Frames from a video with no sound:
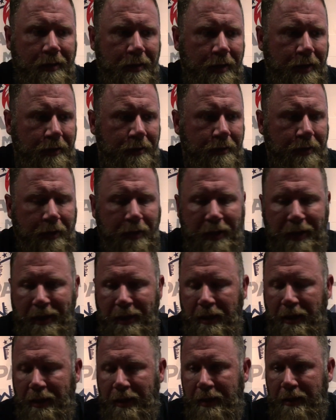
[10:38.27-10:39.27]
You know, you're
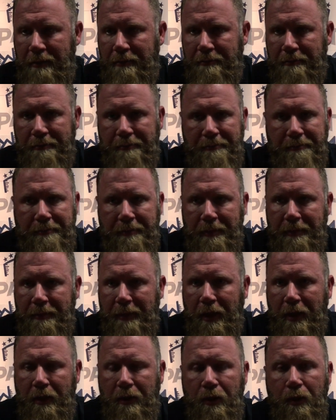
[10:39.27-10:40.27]
a,
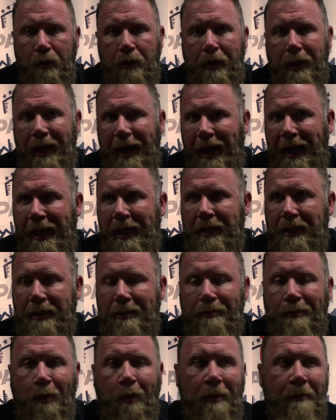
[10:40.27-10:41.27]
a cool
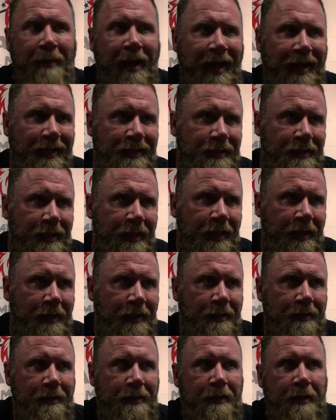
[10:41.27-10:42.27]
case, more
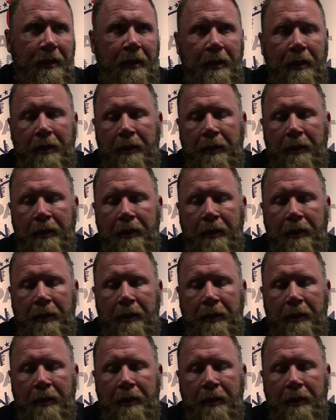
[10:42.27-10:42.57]
magazines.